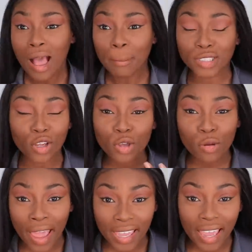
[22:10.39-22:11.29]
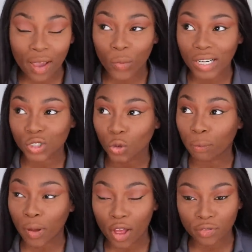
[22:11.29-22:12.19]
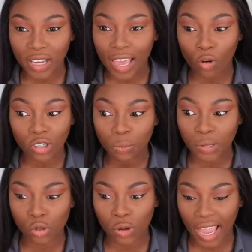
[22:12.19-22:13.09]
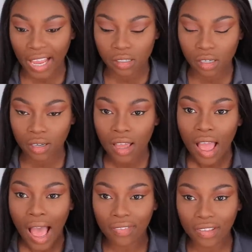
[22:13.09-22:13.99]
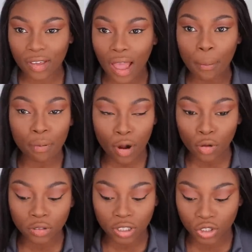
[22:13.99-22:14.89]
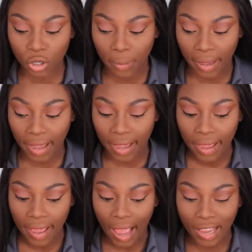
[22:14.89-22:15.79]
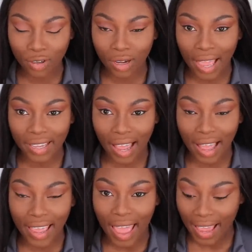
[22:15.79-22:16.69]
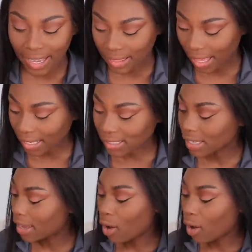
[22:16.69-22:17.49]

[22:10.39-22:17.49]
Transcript: But don't you hate it when it's your birthday or a special occasion and then you get a pro to do it and you're like, I hate this,